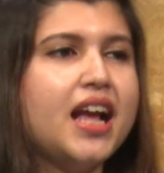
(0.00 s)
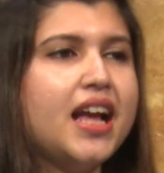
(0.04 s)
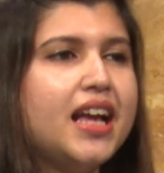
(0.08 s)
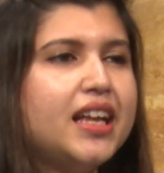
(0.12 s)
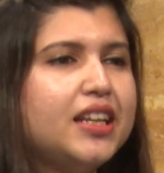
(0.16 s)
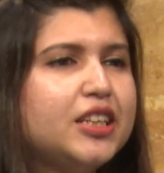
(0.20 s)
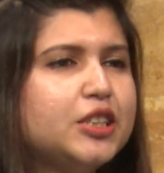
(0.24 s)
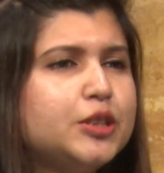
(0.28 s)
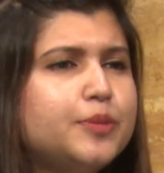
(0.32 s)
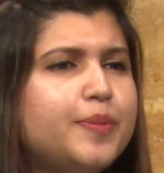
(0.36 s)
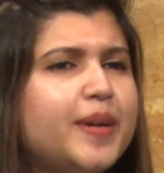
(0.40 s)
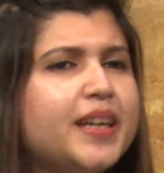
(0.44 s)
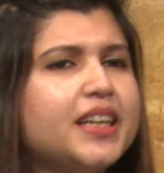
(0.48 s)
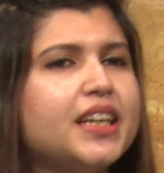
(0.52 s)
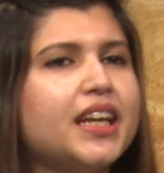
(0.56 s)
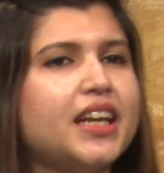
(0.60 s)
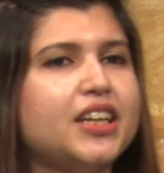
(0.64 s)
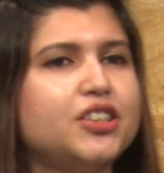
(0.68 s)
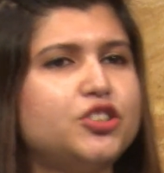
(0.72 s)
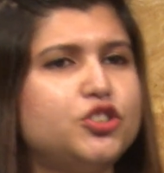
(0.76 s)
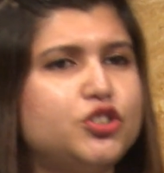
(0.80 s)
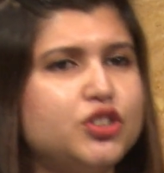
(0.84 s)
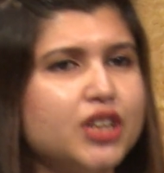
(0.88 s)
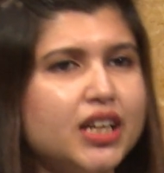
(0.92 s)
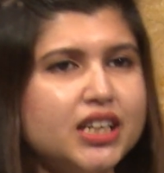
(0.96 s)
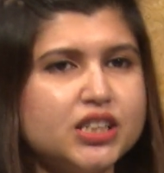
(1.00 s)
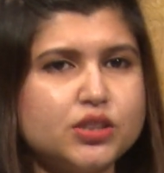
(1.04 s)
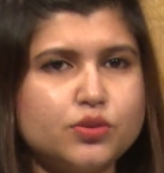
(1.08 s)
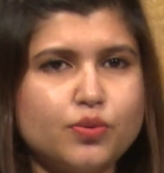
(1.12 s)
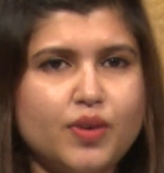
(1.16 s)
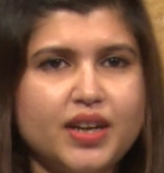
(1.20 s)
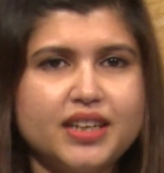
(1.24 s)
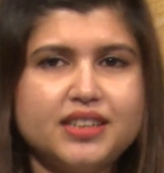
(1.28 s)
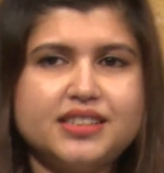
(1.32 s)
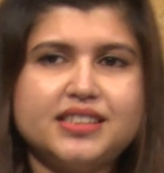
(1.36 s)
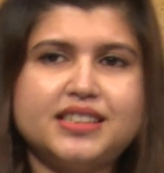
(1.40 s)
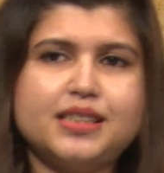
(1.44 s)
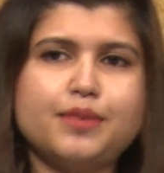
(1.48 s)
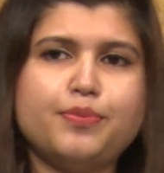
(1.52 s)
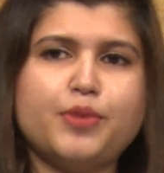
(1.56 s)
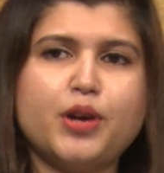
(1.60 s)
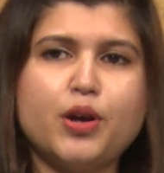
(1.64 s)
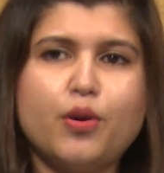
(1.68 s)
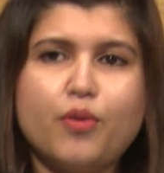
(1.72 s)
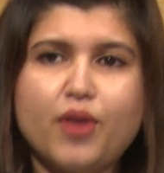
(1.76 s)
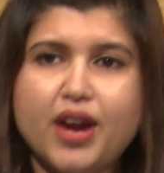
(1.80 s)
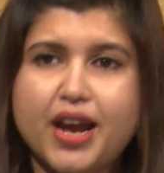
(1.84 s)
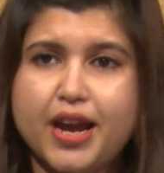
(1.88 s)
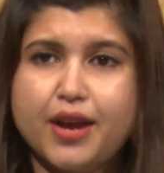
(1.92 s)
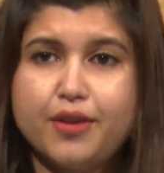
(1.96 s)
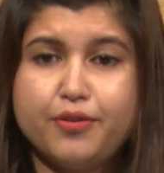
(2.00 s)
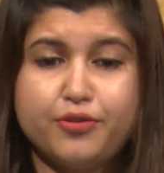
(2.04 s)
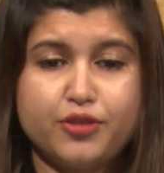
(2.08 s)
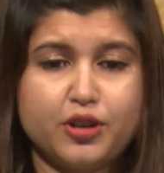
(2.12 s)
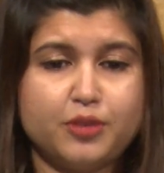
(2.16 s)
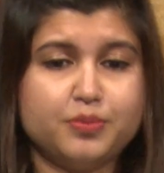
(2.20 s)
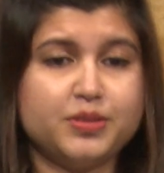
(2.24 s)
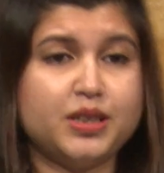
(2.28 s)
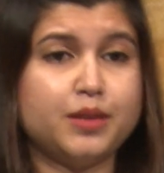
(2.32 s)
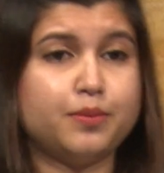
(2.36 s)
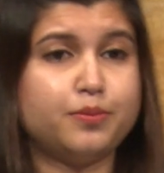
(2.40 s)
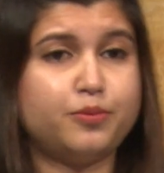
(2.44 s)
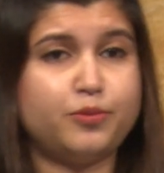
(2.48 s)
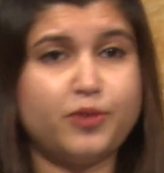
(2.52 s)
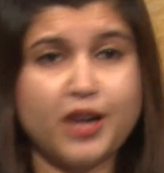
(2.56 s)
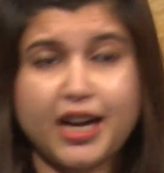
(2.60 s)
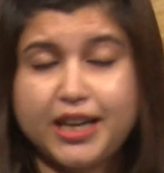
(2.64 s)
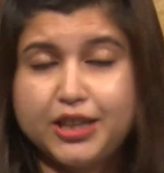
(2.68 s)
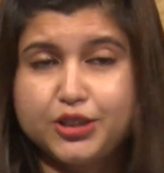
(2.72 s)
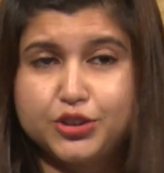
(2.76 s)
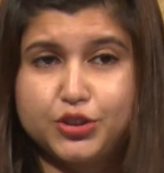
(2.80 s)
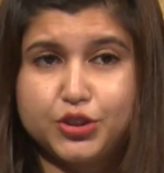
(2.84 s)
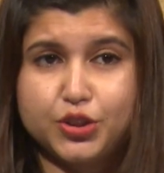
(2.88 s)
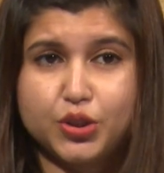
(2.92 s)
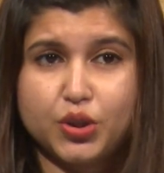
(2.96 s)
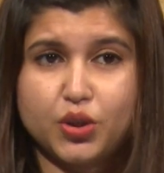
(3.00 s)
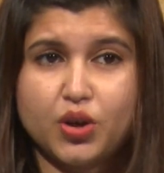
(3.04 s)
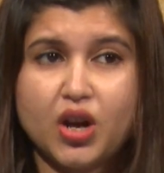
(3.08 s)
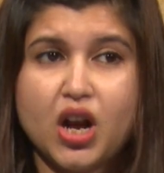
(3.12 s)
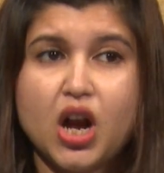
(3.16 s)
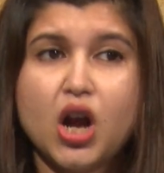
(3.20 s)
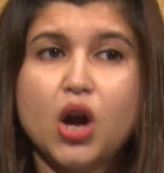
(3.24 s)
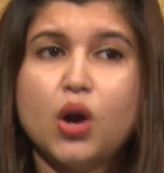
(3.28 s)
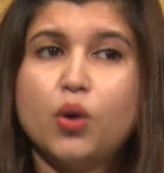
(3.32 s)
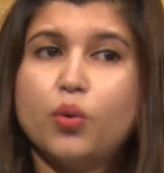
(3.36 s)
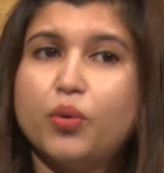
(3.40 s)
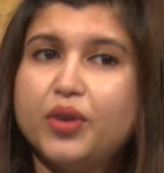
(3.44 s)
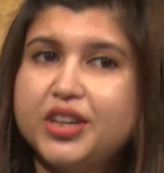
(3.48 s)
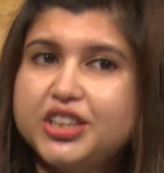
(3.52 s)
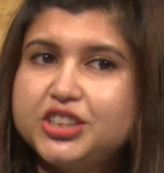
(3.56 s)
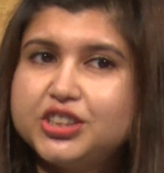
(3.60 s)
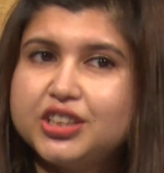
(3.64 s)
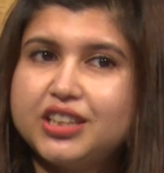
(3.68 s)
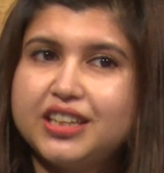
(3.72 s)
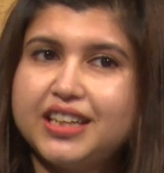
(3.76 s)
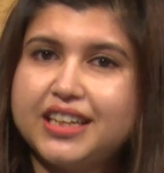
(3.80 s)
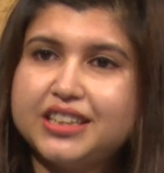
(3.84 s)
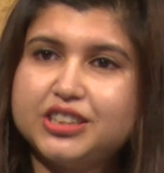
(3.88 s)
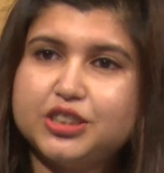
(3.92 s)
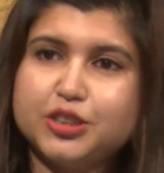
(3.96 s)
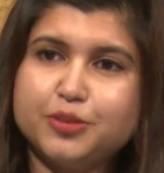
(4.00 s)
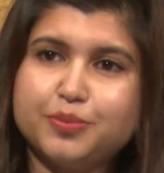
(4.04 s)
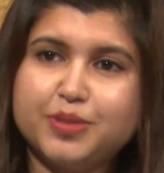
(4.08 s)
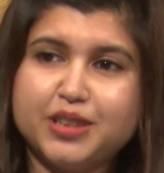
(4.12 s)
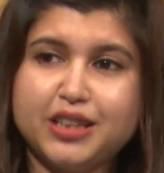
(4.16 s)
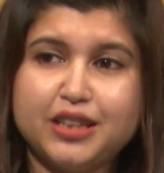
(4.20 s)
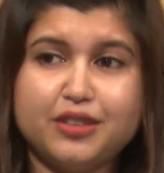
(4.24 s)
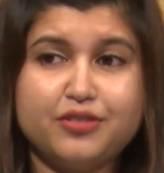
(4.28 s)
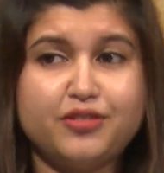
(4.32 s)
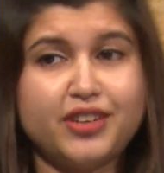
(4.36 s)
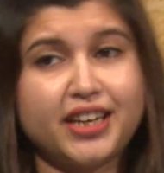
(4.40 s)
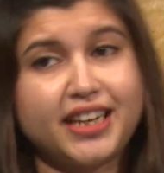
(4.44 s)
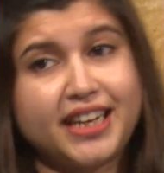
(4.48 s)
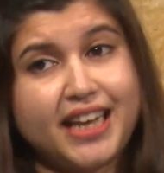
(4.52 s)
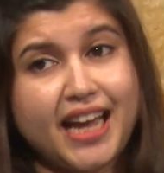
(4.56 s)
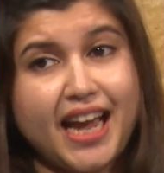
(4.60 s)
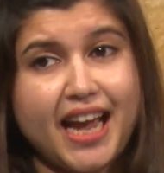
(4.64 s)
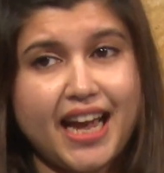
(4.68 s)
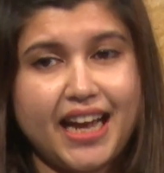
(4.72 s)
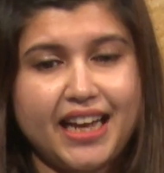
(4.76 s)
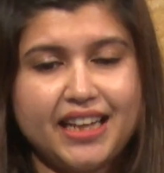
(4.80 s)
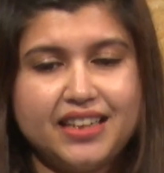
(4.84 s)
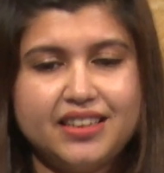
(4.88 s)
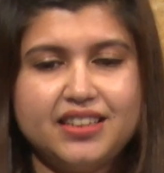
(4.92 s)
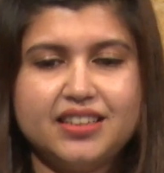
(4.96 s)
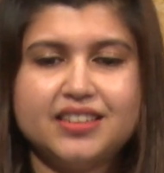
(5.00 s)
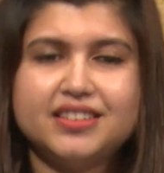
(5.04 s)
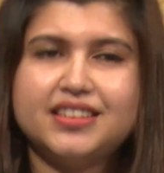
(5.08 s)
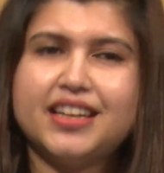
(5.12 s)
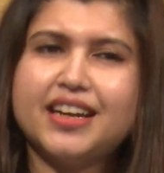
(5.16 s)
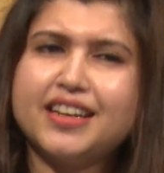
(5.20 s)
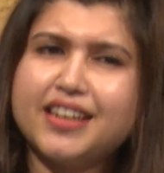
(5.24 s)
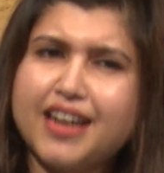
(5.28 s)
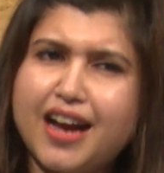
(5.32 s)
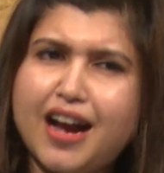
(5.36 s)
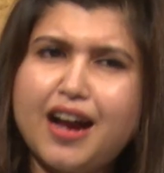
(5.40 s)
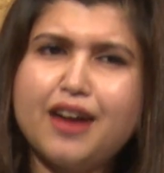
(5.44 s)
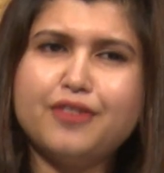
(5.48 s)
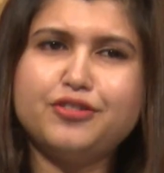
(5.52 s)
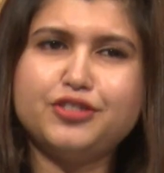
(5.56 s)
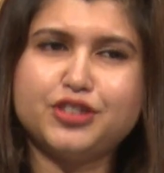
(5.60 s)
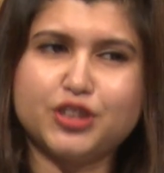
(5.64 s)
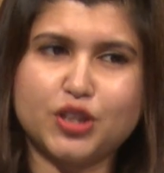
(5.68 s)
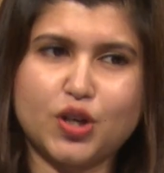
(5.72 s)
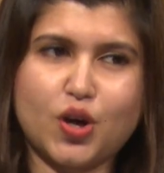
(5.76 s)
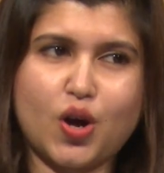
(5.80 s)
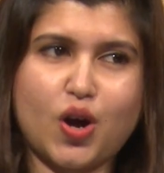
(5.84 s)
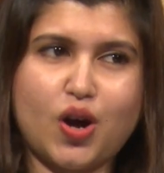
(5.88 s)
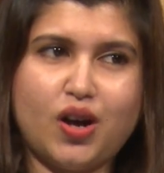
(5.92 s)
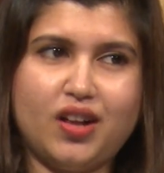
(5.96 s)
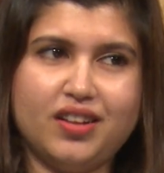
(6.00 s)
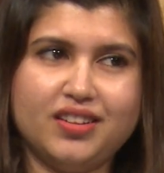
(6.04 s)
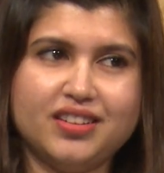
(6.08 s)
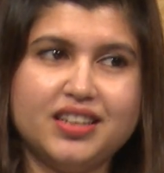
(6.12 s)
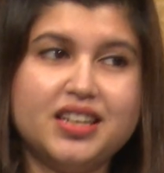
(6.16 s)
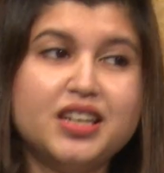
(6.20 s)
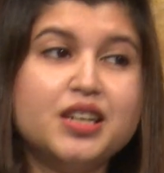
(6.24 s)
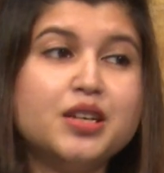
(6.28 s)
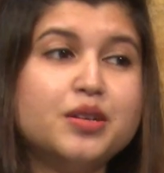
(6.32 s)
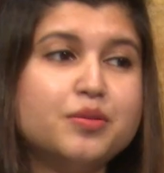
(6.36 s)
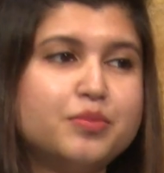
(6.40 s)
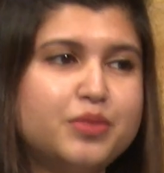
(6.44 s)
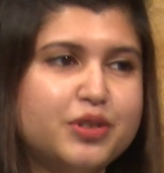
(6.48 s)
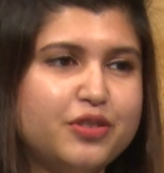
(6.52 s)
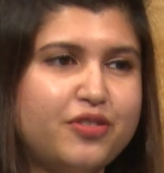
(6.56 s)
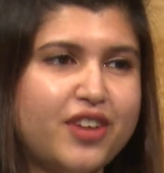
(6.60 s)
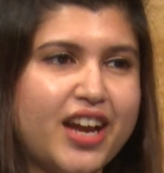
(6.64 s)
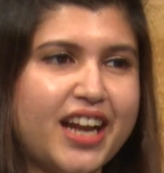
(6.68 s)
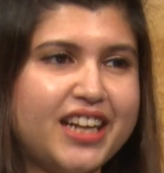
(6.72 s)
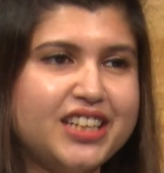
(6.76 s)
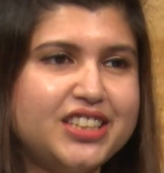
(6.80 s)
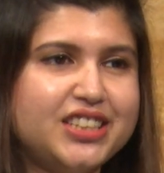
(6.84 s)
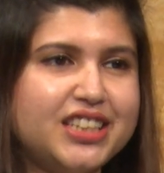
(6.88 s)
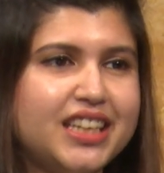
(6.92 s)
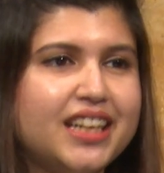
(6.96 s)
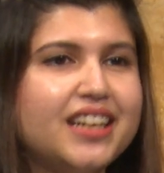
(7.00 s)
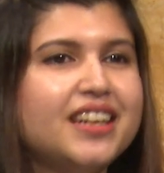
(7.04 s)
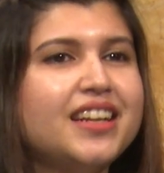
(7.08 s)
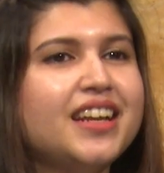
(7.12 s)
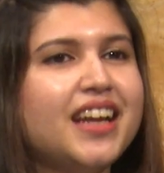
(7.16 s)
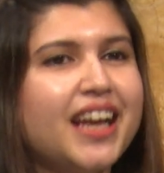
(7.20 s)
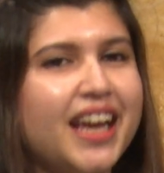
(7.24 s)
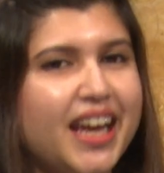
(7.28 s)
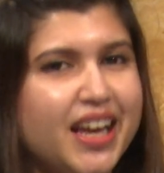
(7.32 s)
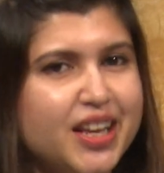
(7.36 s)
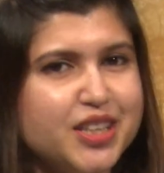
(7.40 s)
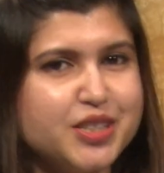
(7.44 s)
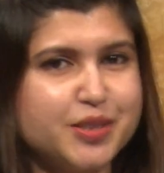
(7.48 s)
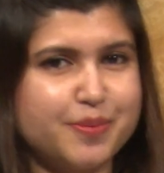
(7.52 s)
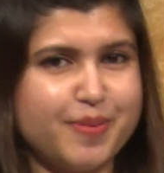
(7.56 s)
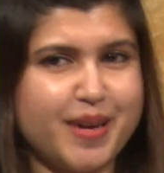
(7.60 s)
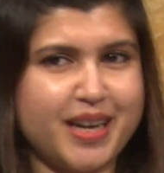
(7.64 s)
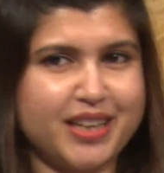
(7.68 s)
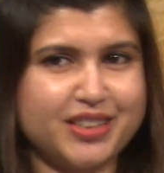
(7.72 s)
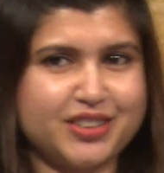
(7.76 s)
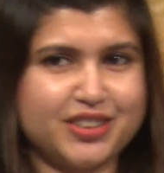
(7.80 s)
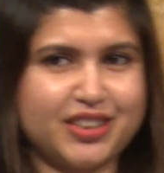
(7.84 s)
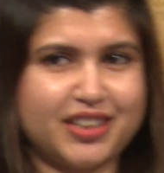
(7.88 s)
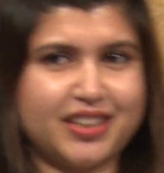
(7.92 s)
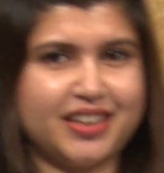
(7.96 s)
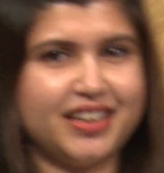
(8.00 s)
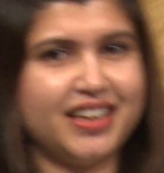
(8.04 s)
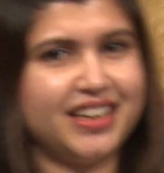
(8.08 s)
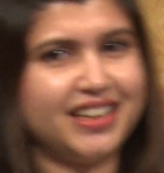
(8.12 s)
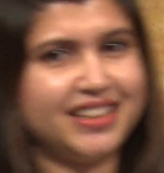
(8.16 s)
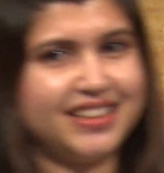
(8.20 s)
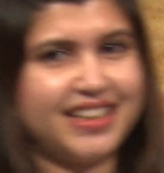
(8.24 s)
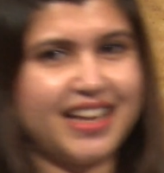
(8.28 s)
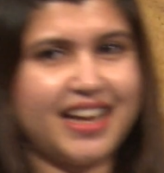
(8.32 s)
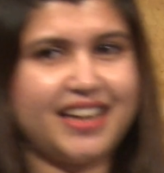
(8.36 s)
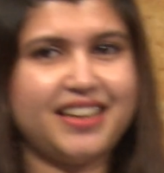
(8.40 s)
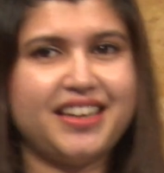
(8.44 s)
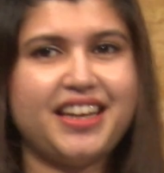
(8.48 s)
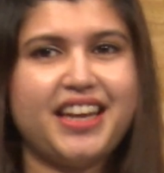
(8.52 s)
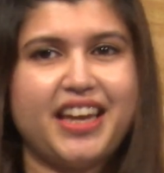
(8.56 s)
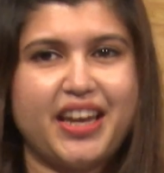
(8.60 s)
L-SPECT is just one step away from the breakthrough, which will let you believe again that after all, prevention is better than